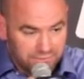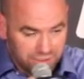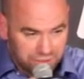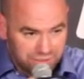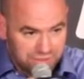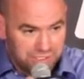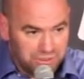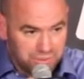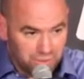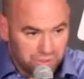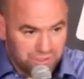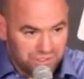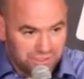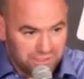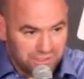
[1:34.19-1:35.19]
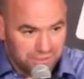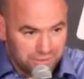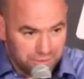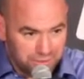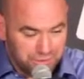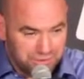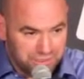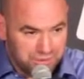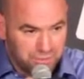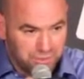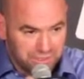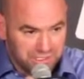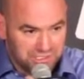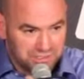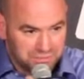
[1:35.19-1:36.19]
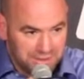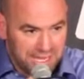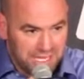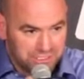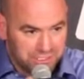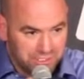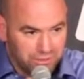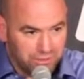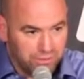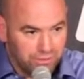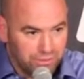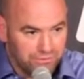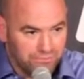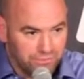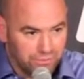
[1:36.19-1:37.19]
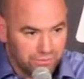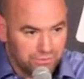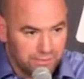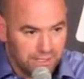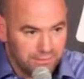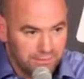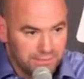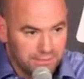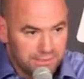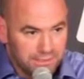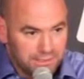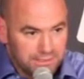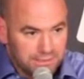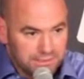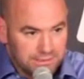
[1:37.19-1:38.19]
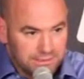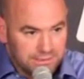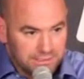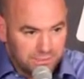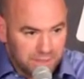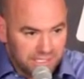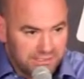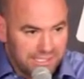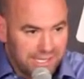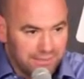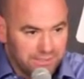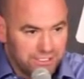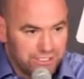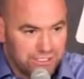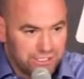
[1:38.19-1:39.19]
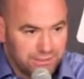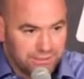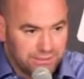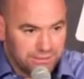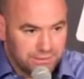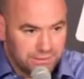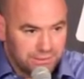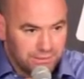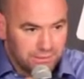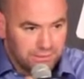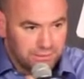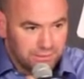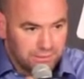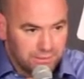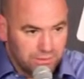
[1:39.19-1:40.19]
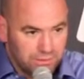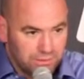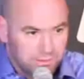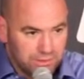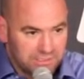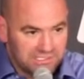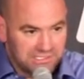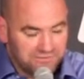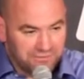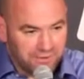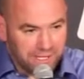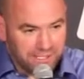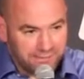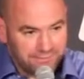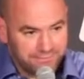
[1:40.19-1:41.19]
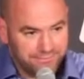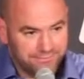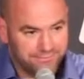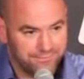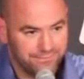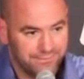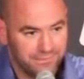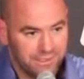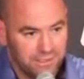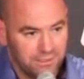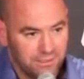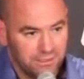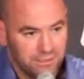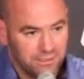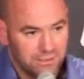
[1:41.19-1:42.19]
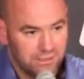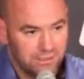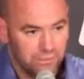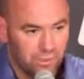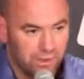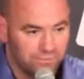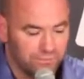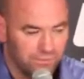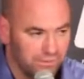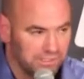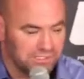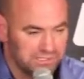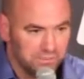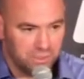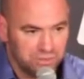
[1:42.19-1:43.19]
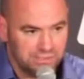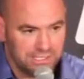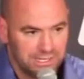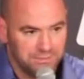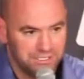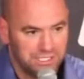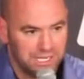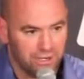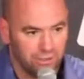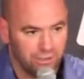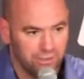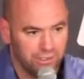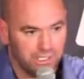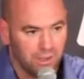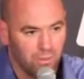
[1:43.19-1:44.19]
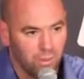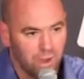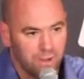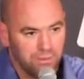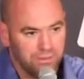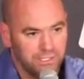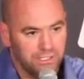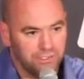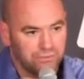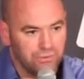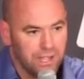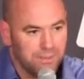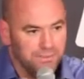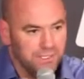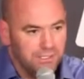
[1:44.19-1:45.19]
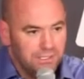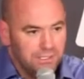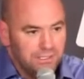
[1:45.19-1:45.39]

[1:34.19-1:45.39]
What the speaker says: Did you see George? Did you see George get smashed and hurt in the first round? It's about damage. This is a fight. It's whoever inflicts the most damage. You got hurt. You got wobbled. You get dropped.